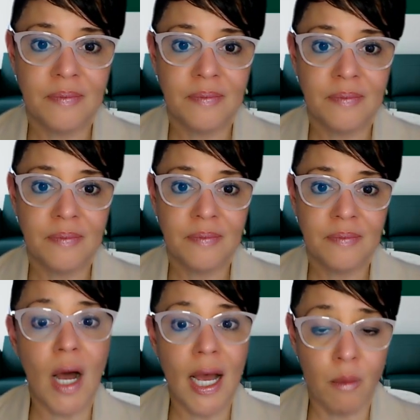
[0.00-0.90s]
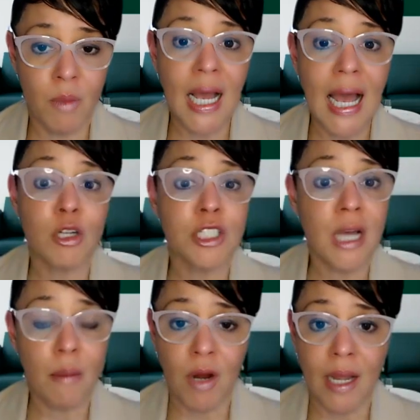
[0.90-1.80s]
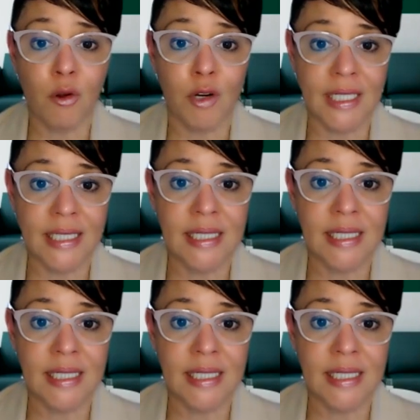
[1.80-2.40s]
This is why, among our top priorities,